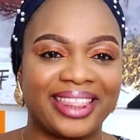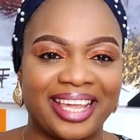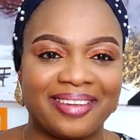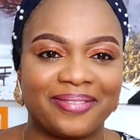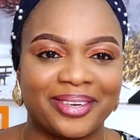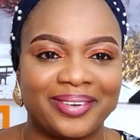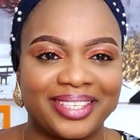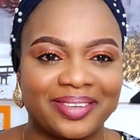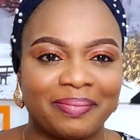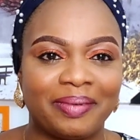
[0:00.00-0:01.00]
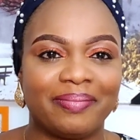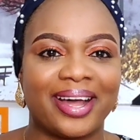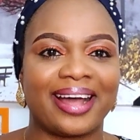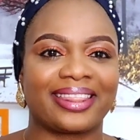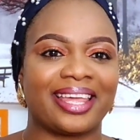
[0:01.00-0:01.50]
Thank you for always coming
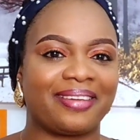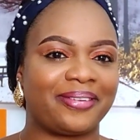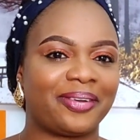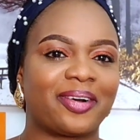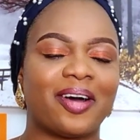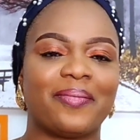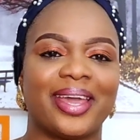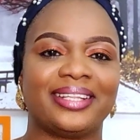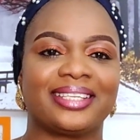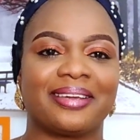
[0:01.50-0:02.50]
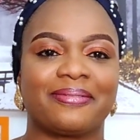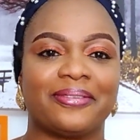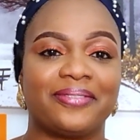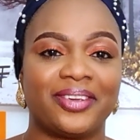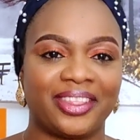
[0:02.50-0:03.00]
back. Thank you for your comment. Thank you
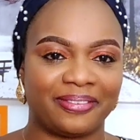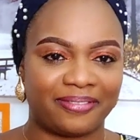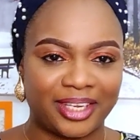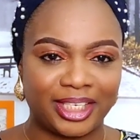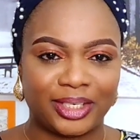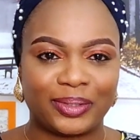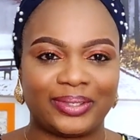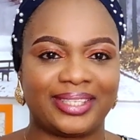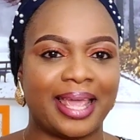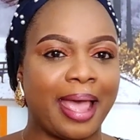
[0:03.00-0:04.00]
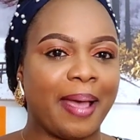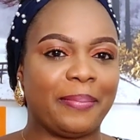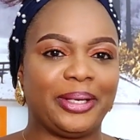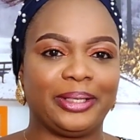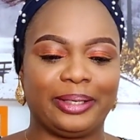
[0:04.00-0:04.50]
for viewing the videos.
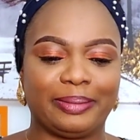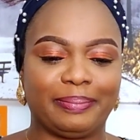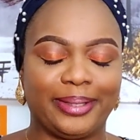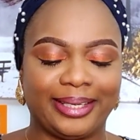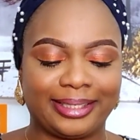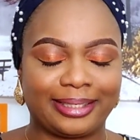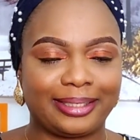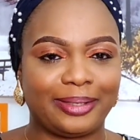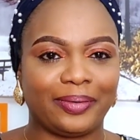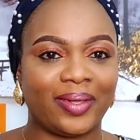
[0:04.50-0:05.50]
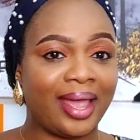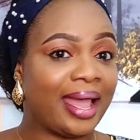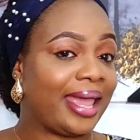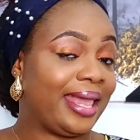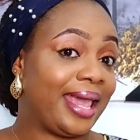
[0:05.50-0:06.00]
May the Lord bless you.
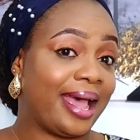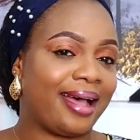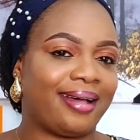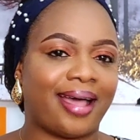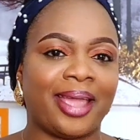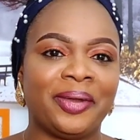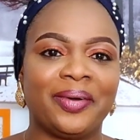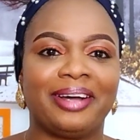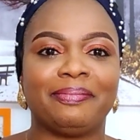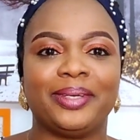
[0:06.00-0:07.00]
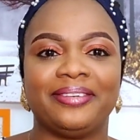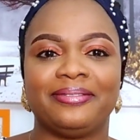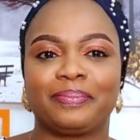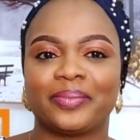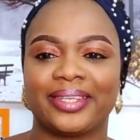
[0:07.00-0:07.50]
Yeah, I know I've
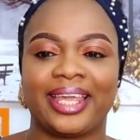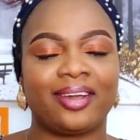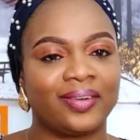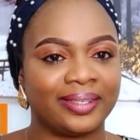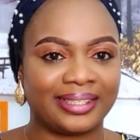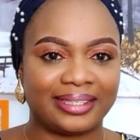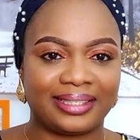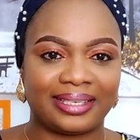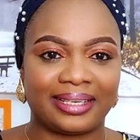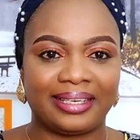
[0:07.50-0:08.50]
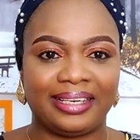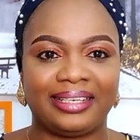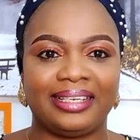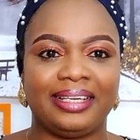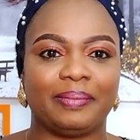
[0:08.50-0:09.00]
been inconsistent
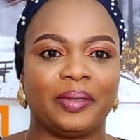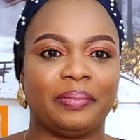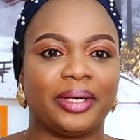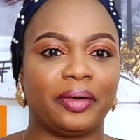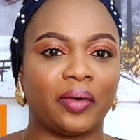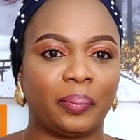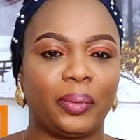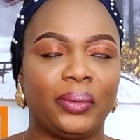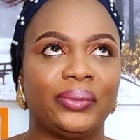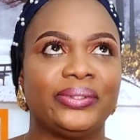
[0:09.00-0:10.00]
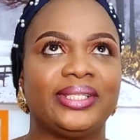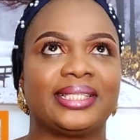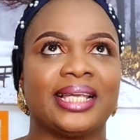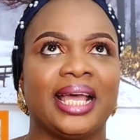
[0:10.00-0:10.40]
lately about my uploads.